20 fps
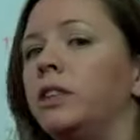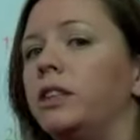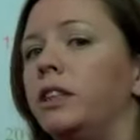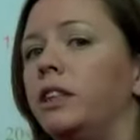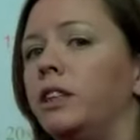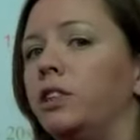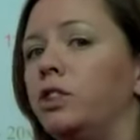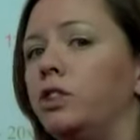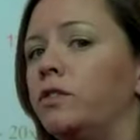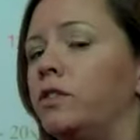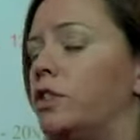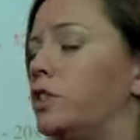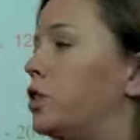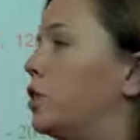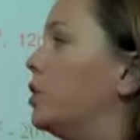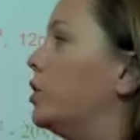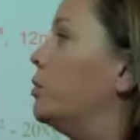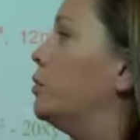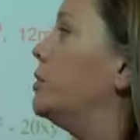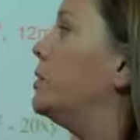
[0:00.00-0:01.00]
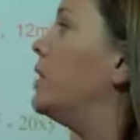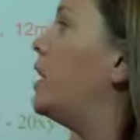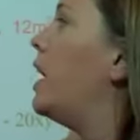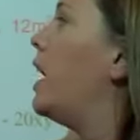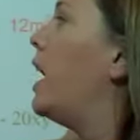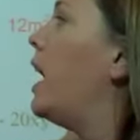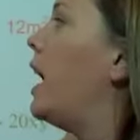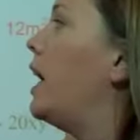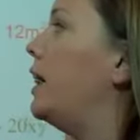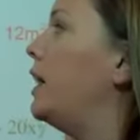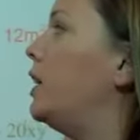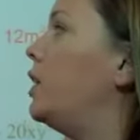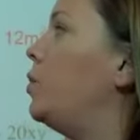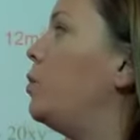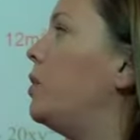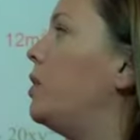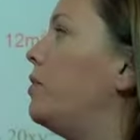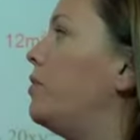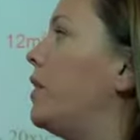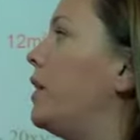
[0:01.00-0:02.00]
in each of the terms, and then you
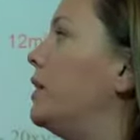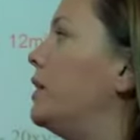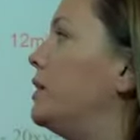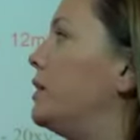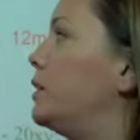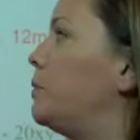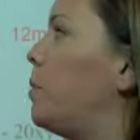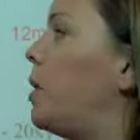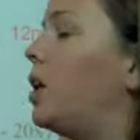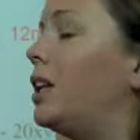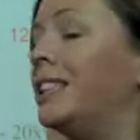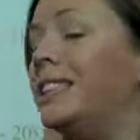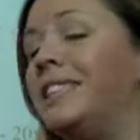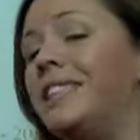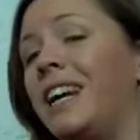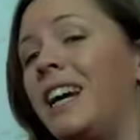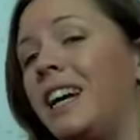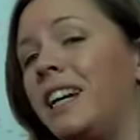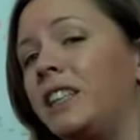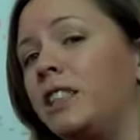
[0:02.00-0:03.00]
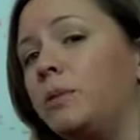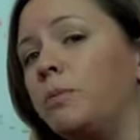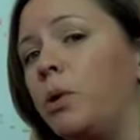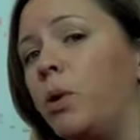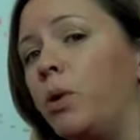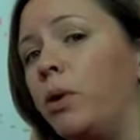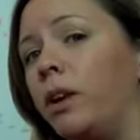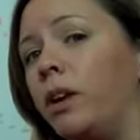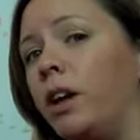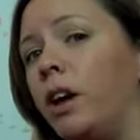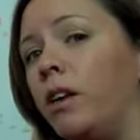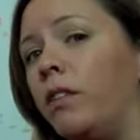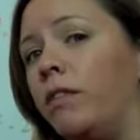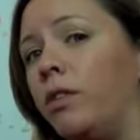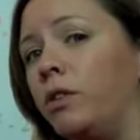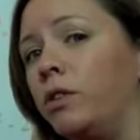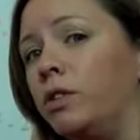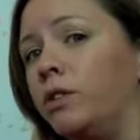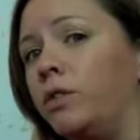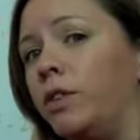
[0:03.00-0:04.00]
want to find the smallest exponent of
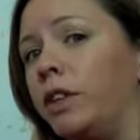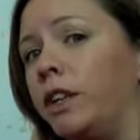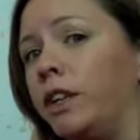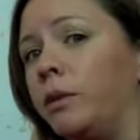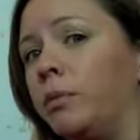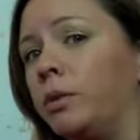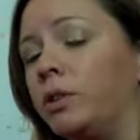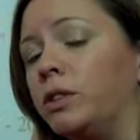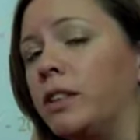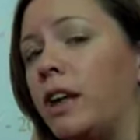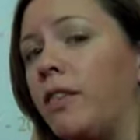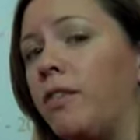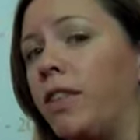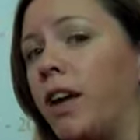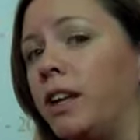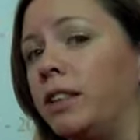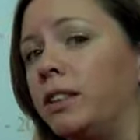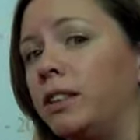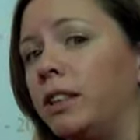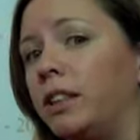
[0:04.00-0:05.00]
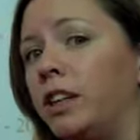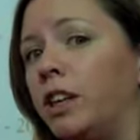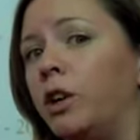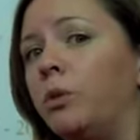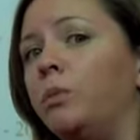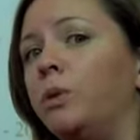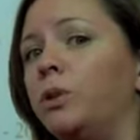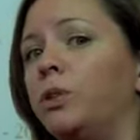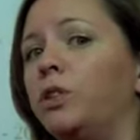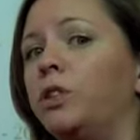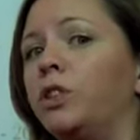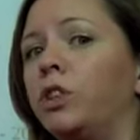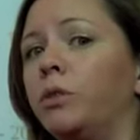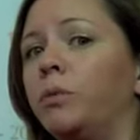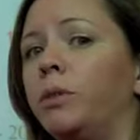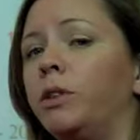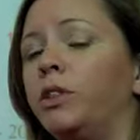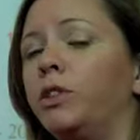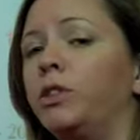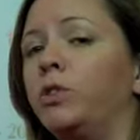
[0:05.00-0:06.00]
those variables, and that's going to help you
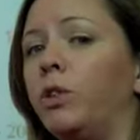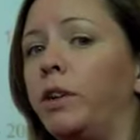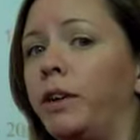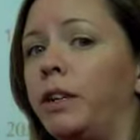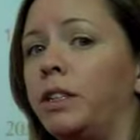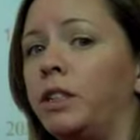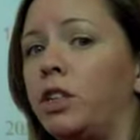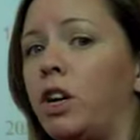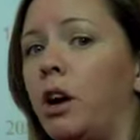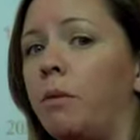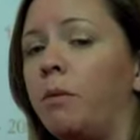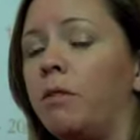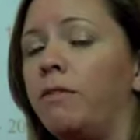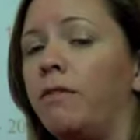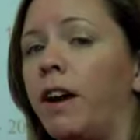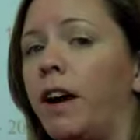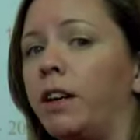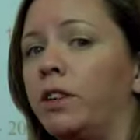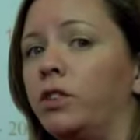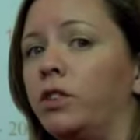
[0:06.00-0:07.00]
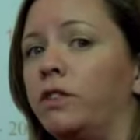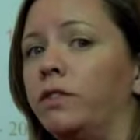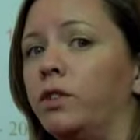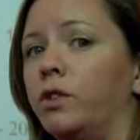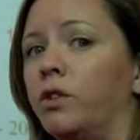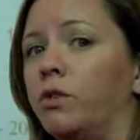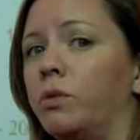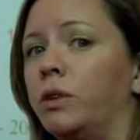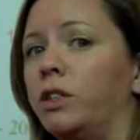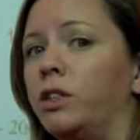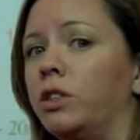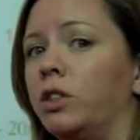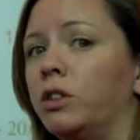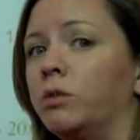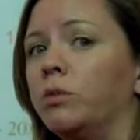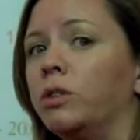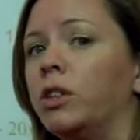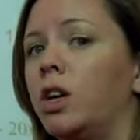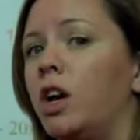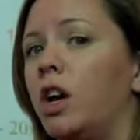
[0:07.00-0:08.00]
determine your greatest common factor of your three
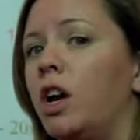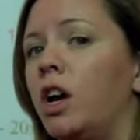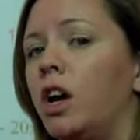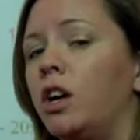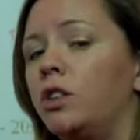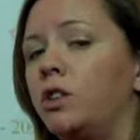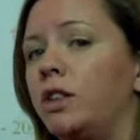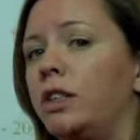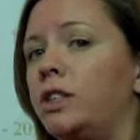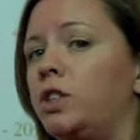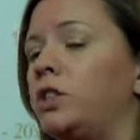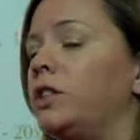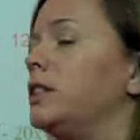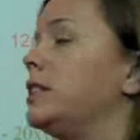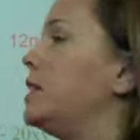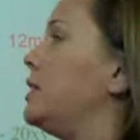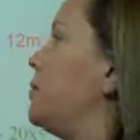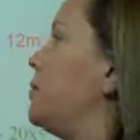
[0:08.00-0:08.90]
terms. So let's look at